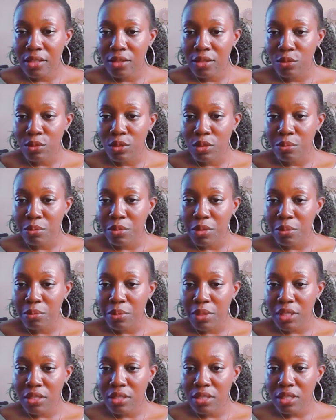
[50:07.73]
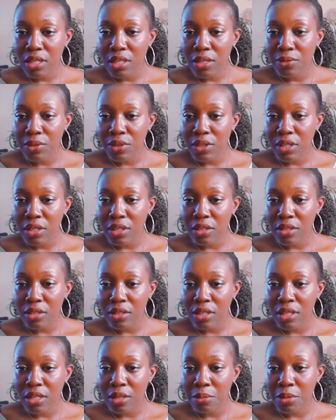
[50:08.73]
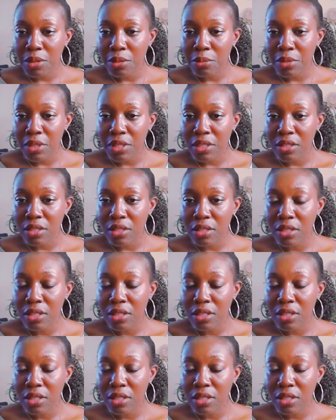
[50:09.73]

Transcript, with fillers: would it be best to have your airbnb